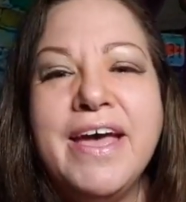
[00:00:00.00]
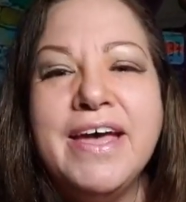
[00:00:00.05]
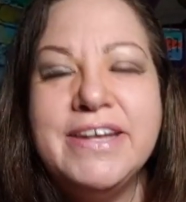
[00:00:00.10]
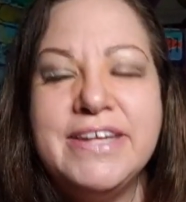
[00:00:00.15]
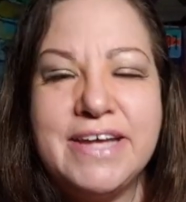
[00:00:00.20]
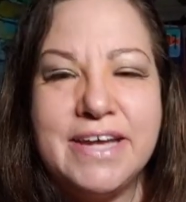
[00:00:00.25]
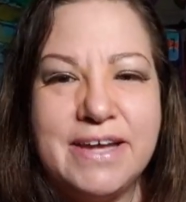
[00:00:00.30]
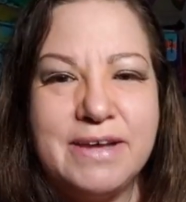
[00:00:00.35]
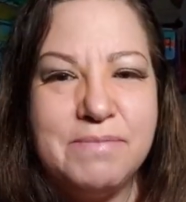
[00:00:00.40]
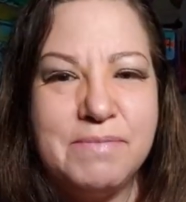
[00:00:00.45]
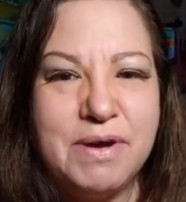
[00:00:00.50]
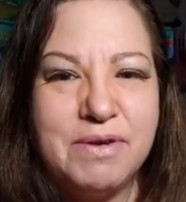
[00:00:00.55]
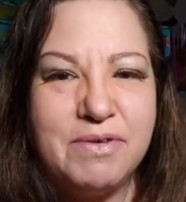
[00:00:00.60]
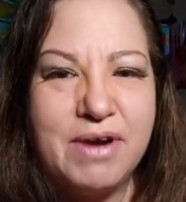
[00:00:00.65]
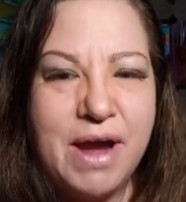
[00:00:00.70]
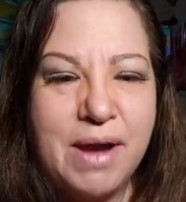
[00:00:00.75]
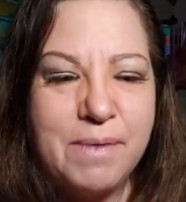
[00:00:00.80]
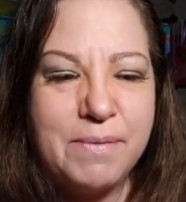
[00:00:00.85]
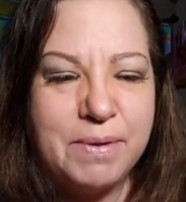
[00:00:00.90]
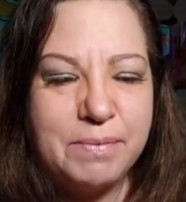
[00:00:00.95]
taking my
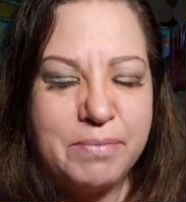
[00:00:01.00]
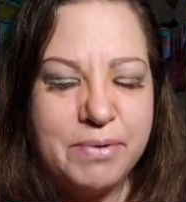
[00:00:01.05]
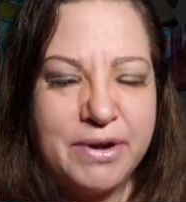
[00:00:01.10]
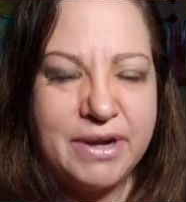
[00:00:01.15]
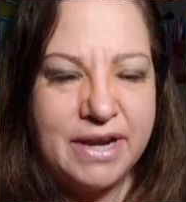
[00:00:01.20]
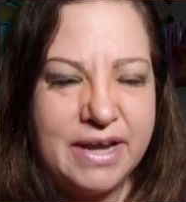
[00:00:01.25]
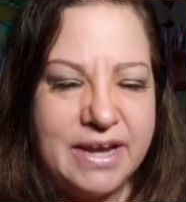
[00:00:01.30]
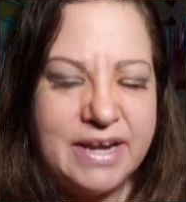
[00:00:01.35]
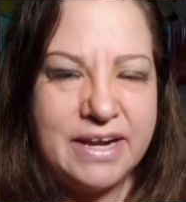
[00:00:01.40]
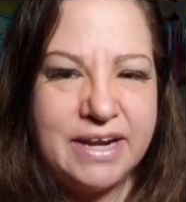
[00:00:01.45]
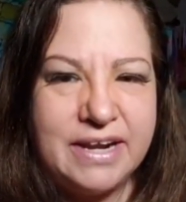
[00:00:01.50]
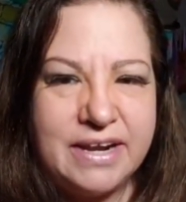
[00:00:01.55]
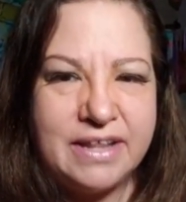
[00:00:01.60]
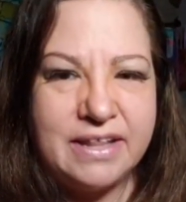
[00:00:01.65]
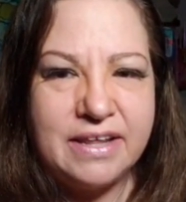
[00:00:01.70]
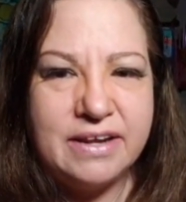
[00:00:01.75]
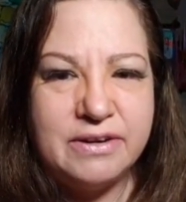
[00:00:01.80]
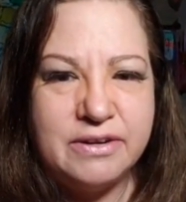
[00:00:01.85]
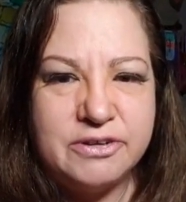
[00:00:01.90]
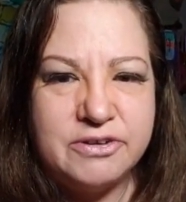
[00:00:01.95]
rabbit, putting it in a
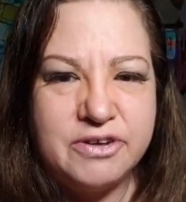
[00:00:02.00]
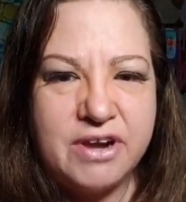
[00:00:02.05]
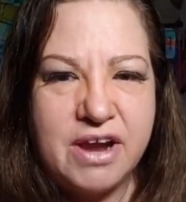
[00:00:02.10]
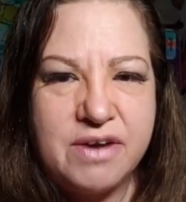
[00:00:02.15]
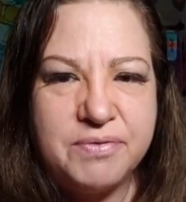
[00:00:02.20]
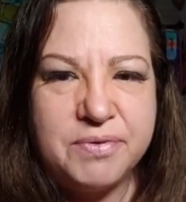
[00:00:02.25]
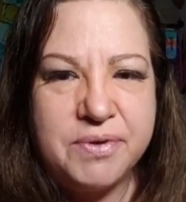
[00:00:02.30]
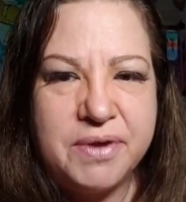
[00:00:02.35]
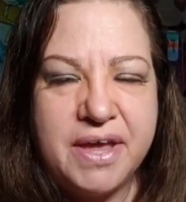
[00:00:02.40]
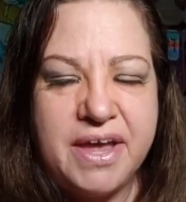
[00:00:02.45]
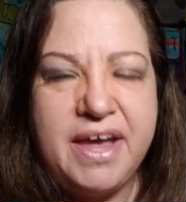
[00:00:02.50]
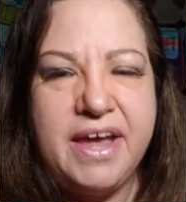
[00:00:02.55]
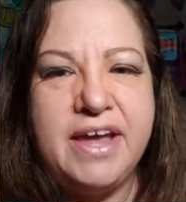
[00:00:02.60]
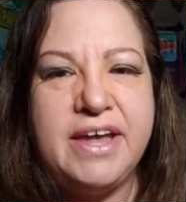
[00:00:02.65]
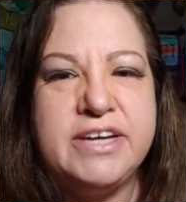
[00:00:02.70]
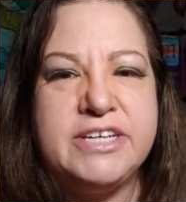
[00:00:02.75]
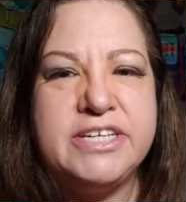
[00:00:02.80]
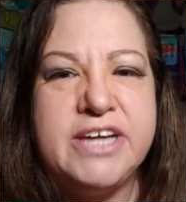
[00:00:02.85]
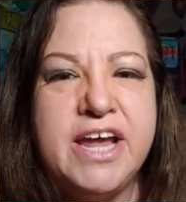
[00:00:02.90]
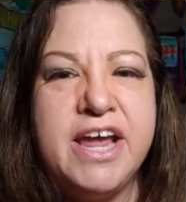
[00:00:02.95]
little travel
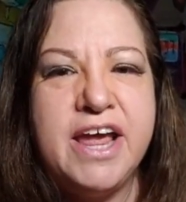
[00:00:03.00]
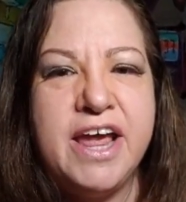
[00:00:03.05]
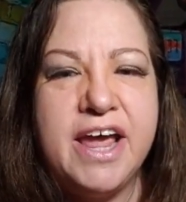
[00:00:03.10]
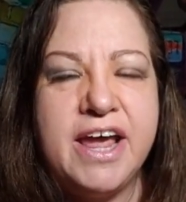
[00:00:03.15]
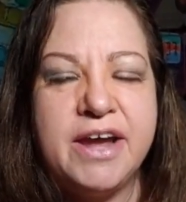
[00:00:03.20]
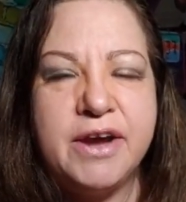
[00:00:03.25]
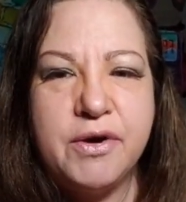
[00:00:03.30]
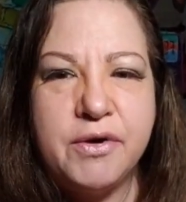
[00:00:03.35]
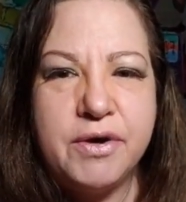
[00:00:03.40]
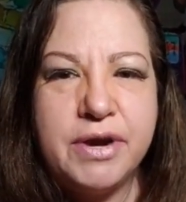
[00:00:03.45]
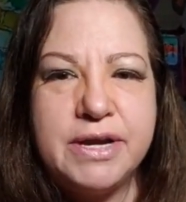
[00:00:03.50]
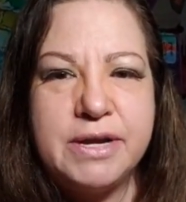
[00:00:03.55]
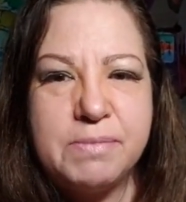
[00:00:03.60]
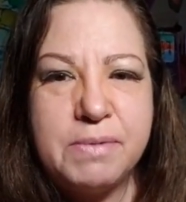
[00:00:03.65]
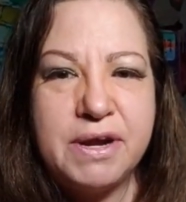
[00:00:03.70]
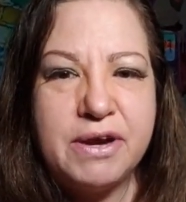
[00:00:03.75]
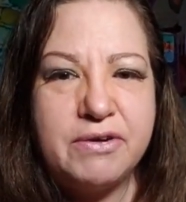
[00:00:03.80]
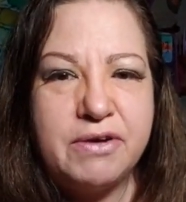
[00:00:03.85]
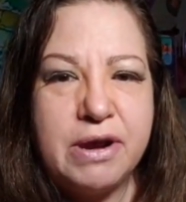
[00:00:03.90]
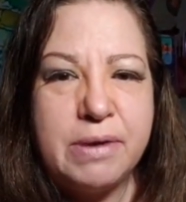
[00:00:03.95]
cage, and going to
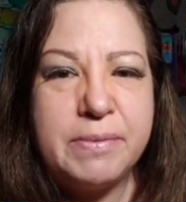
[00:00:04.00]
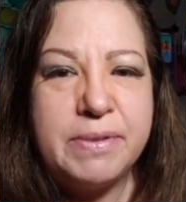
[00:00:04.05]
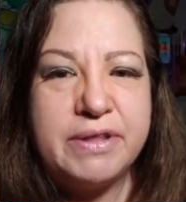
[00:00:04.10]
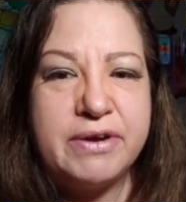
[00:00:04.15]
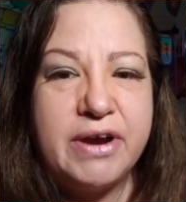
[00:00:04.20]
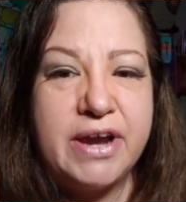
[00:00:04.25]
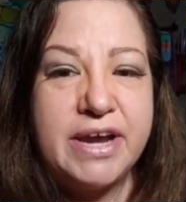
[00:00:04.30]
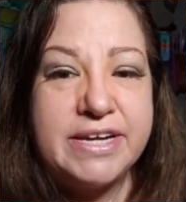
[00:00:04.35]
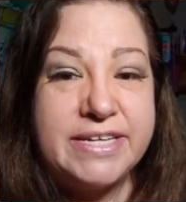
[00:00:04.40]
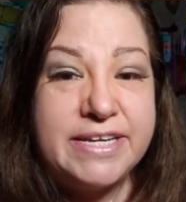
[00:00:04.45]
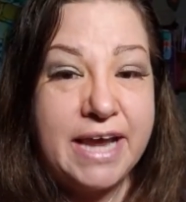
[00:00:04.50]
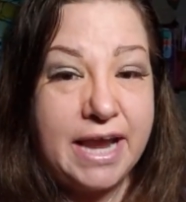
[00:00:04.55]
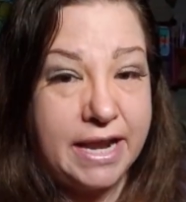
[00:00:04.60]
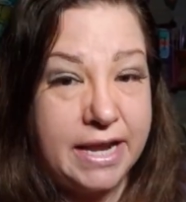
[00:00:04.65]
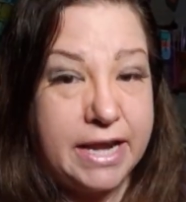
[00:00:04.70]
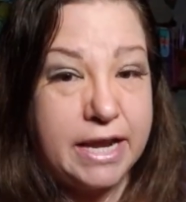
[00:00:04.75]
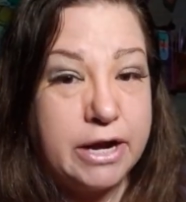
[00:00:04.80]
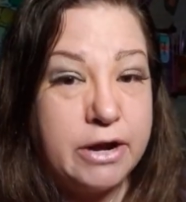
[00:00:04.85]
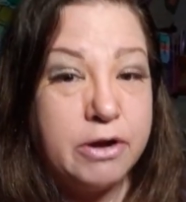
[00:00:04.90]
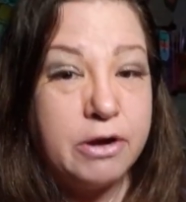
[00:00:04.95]
my grandmother and
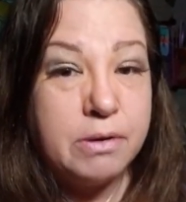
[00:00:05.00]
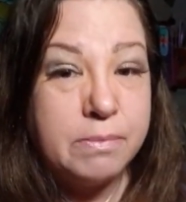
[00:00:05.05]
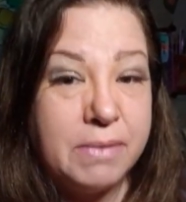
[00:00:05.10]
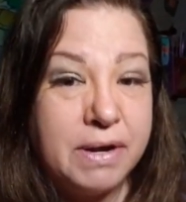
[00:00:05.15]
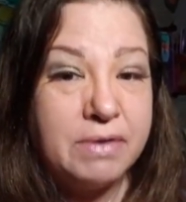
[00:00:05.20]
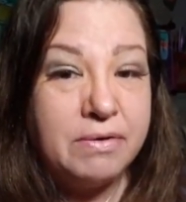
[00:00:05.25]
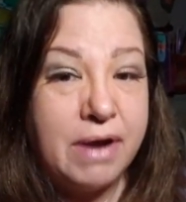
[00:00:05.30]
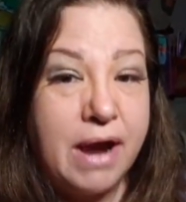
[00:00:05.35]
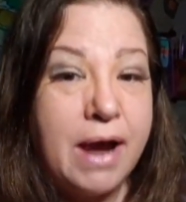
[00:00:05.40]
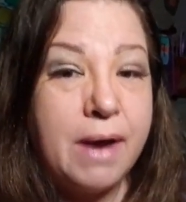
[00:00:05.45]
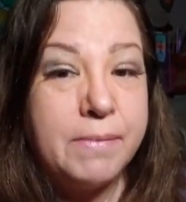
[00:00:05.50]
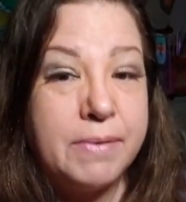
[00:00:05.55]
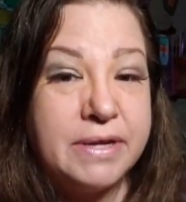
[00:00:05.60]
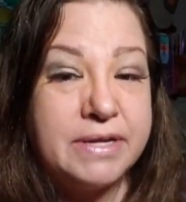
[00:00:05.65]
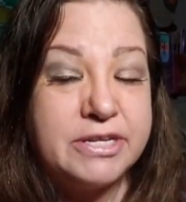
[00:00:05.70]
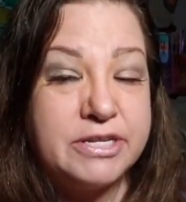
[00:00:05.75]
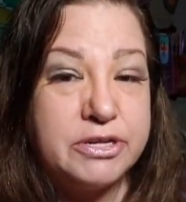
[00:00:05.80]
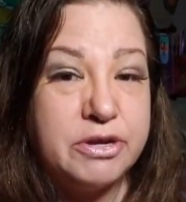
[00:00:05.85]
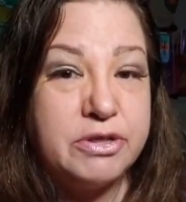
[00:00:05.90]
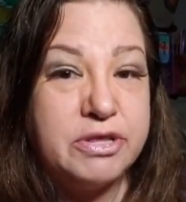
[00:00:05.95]
taking her my
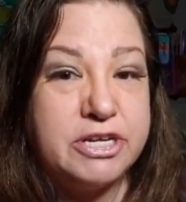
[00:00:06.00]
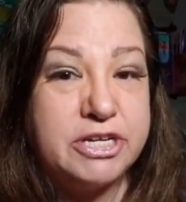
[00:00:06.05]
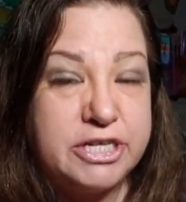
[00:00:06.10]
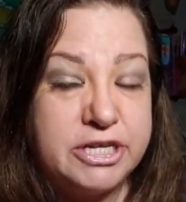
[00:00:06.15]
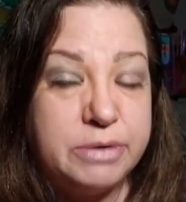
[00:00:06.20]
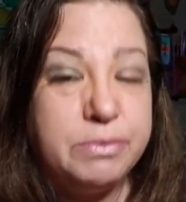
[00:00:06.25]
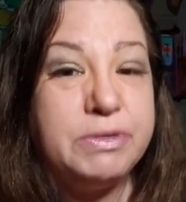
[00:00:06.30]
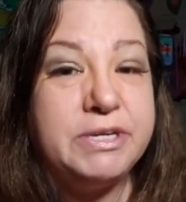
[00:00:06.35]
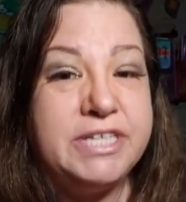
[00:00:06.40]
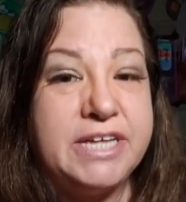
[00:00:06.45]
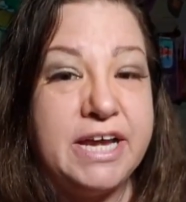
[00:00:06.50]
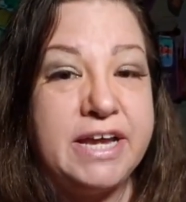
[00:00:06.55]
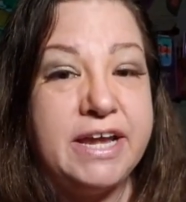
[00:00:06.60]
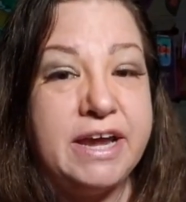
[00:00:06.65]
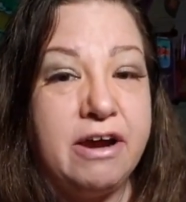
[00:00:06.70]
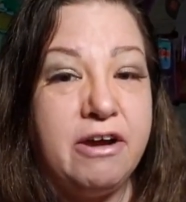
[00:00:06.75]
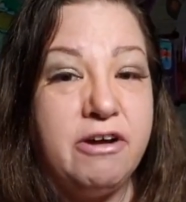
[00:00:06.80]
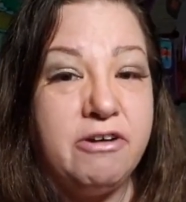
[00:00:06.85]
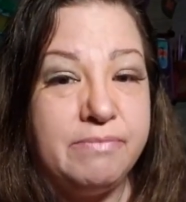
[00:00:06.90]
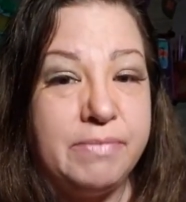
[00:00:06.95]
rabbit so that she would take
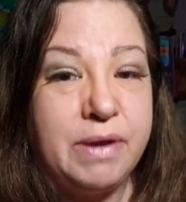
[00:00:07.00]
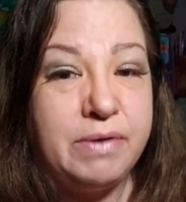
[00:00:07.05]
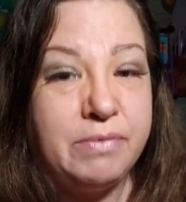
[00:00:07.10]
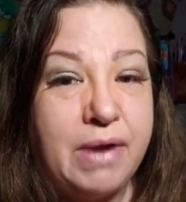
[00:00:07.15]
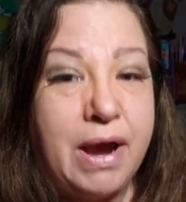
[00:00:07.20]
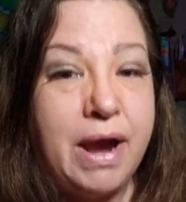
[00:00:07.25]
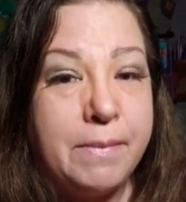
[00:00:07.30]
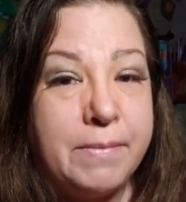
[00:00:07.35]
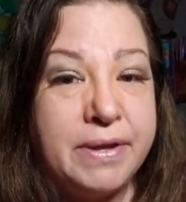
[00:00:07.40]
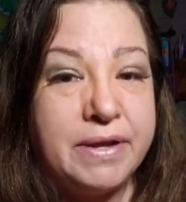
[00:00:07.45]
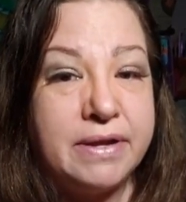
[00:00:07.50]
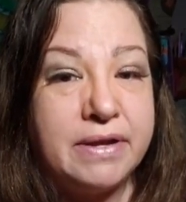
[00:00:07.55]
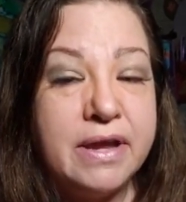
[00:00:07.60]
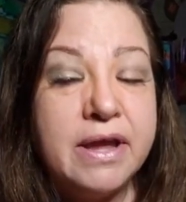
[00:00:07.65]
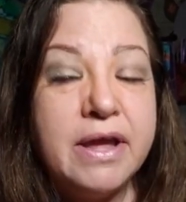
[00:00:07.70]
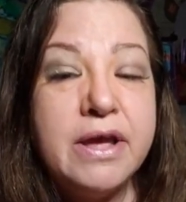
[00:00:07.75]
care of my rabbit,